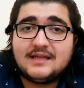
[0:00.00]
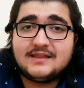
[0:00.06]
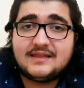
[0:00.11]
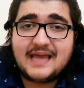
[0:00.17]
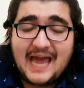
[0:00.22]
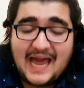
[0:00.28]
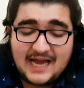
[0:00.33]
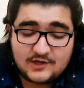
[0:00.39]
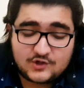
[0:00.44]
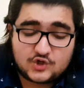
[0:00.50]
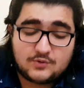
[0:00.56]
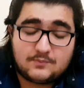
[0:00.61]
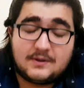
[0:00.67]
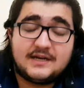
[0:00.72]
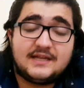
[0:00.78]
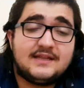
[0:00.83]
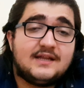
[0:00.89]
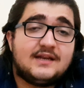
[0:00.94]
the actual
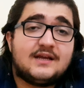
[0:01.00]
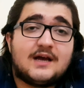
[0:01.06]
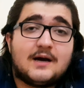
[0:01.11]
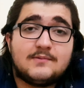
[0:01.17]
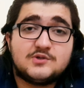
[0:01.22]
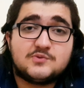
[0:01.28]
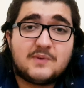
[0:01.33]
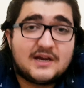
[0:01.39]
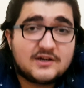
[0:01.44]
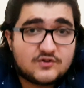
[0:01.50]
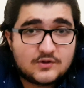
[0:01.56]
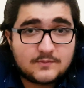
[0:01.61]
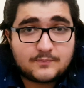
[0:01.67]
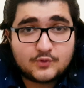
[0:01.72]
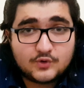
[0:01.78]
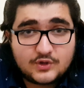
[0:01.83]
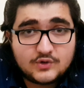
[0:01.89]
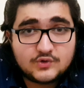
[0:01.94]
money that comes back to the
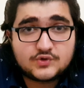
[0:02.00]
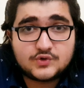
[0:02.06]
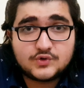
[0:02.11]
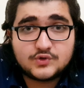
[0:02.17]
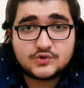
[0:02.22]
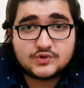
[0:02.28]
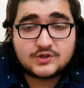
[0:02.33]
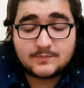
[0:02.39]
producers,